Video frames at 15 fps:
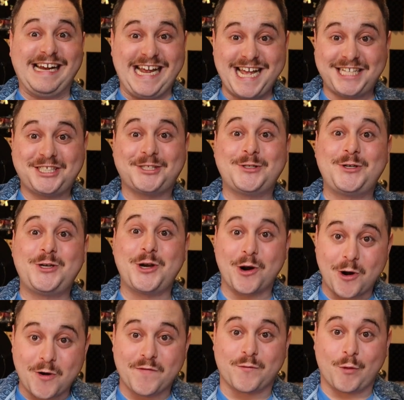it's
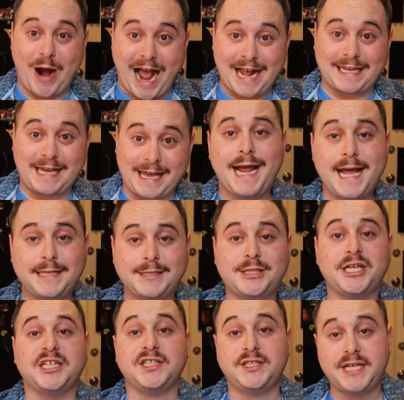nerve-wracking.
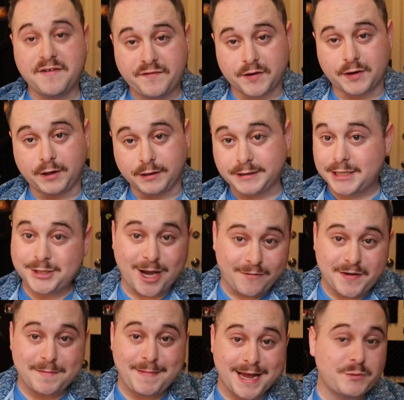It's difficult. It's
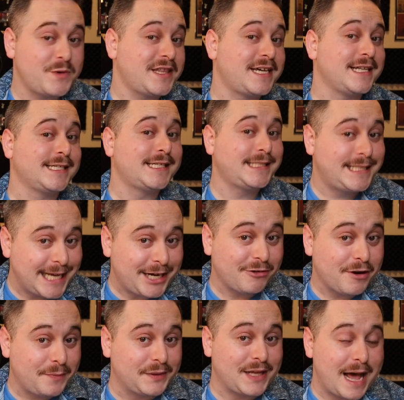often met with
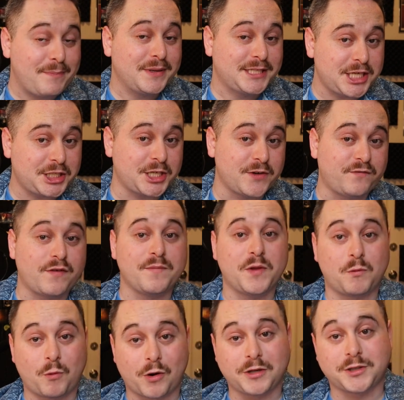considerable opposition from
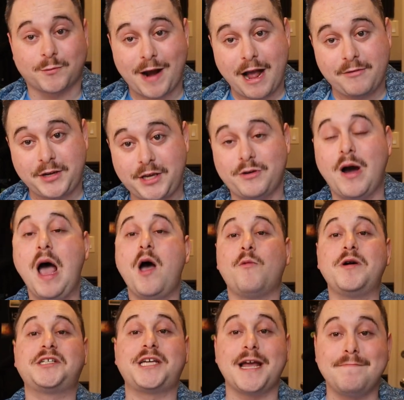the world around you,
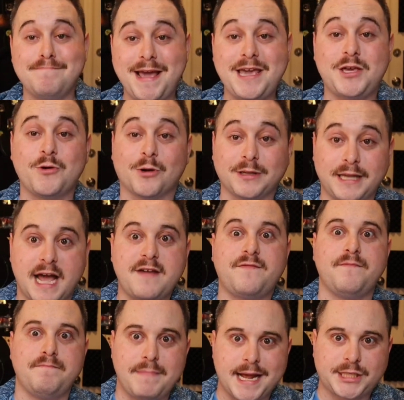which can make your
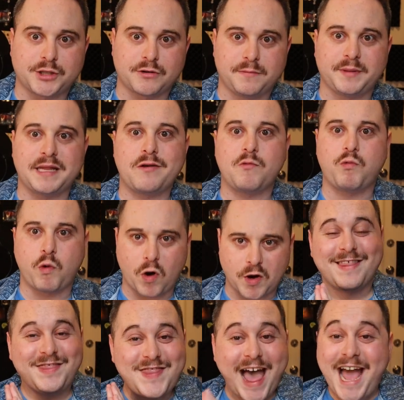life measurably
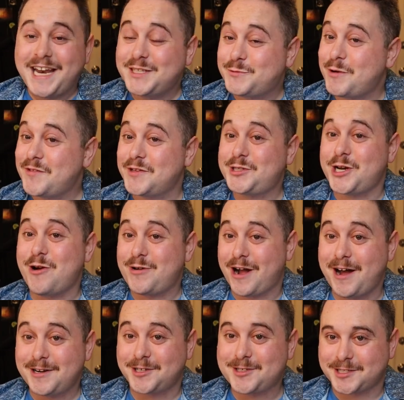worse. That is where the show
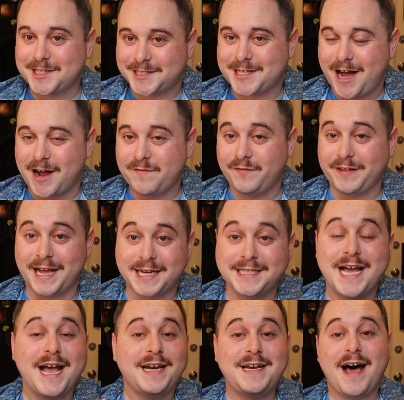conjures its
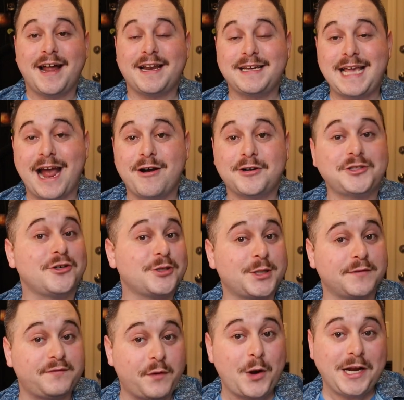conflict. Not in characters
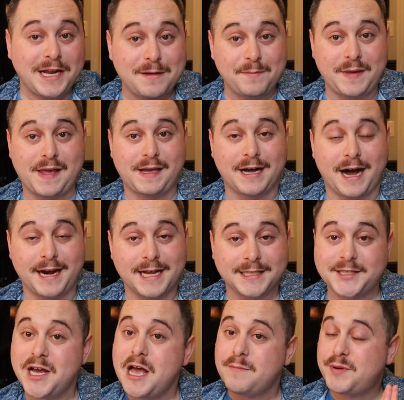avoiding being
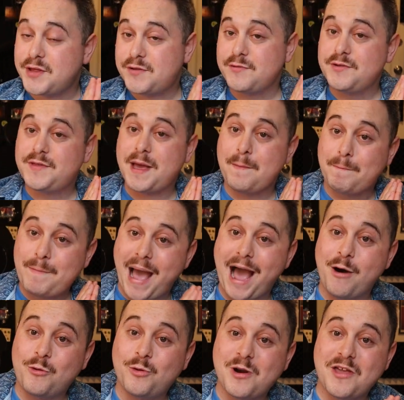honest, but through them
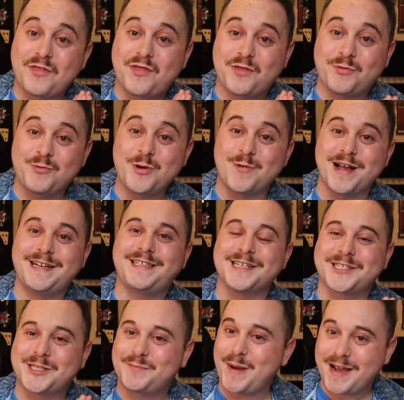powering through it
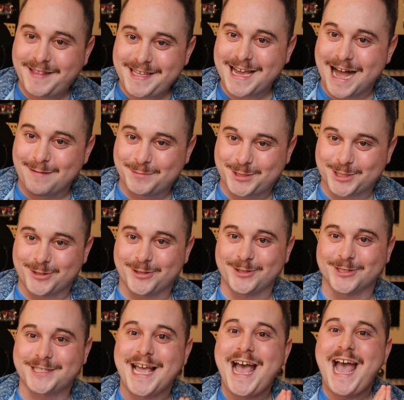despite the
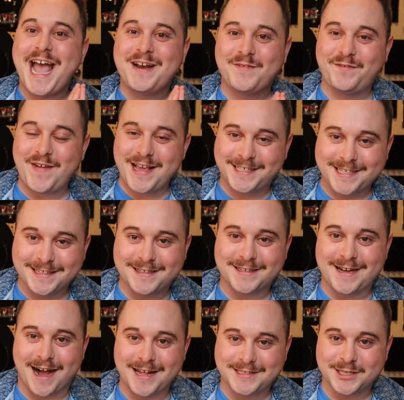obstacles and facing
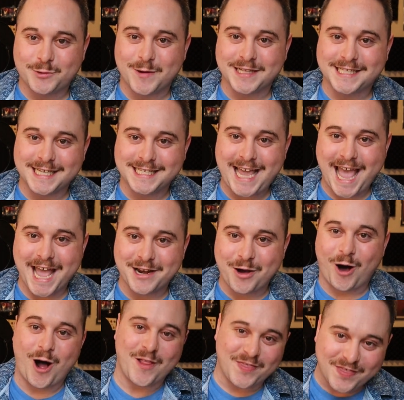the consequences
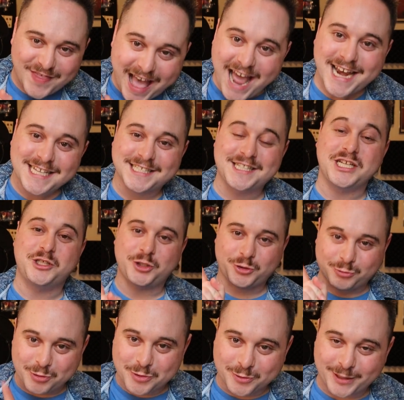head-on. That is the
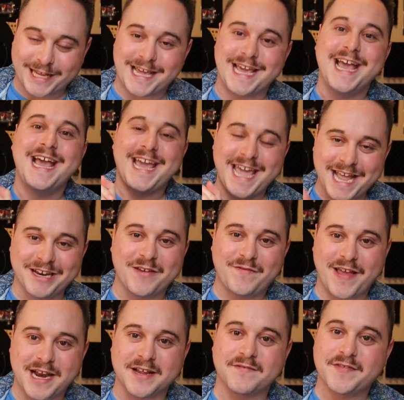truly
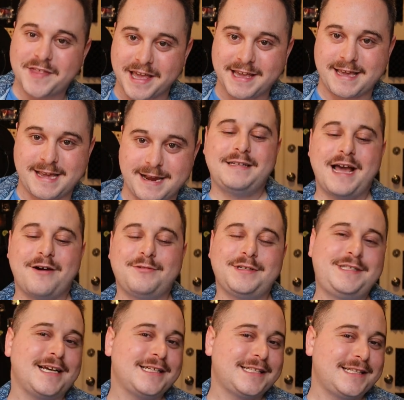innovative thing here. Now,
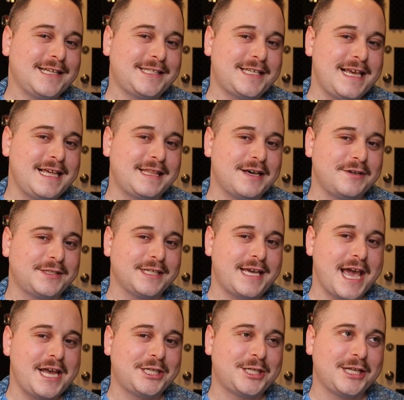does this ethos
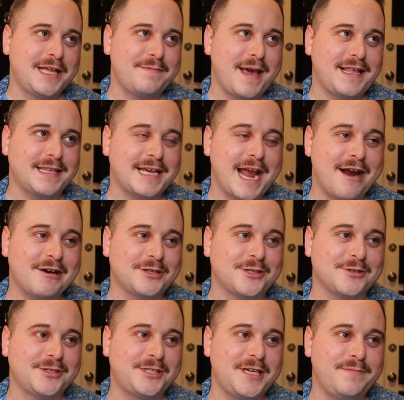occasionally make the
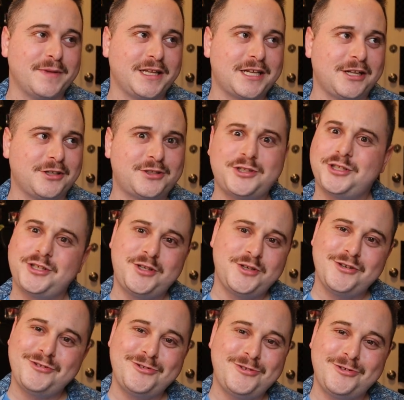characters seem a little
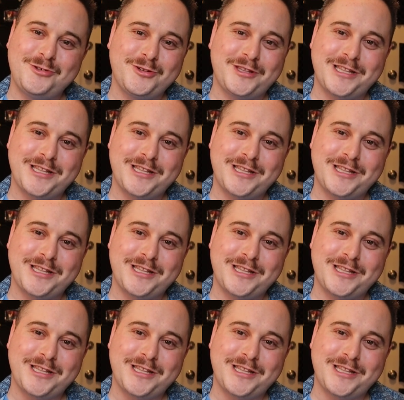too